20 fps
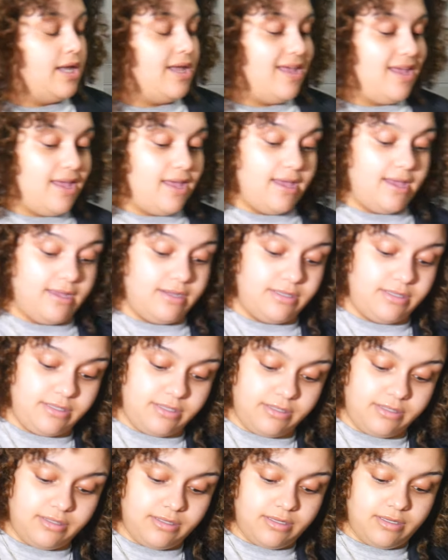And
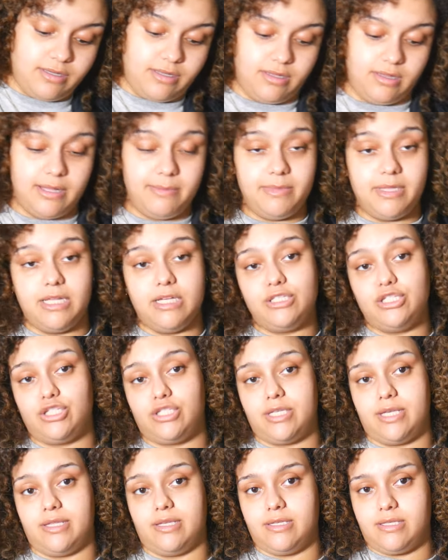let's just
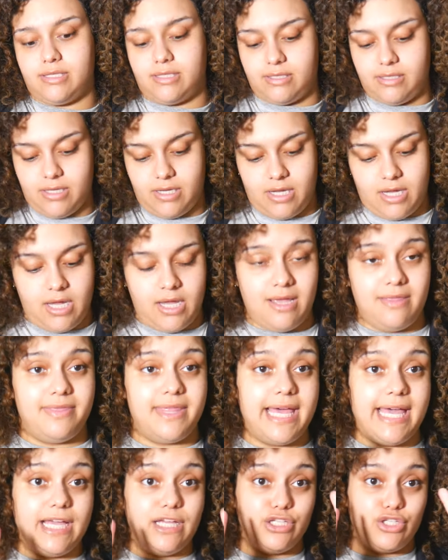say this.
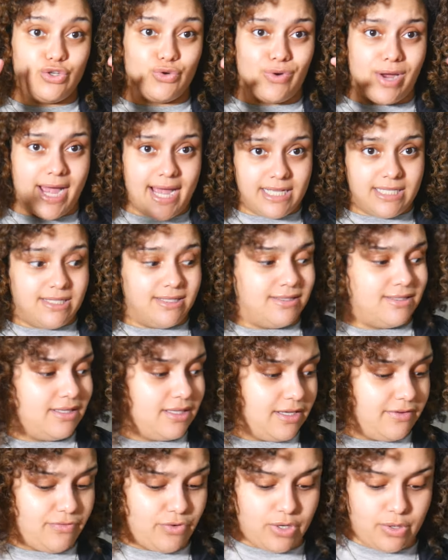They tried to
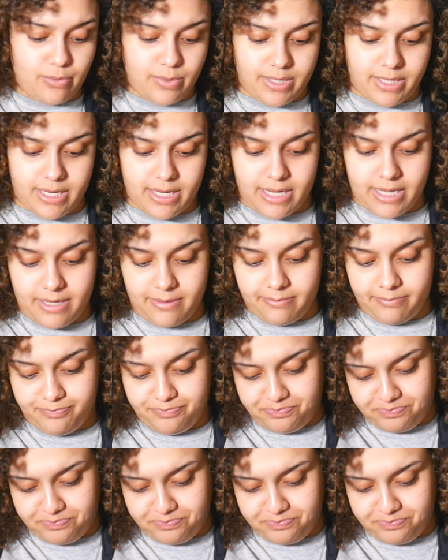deliver it one day.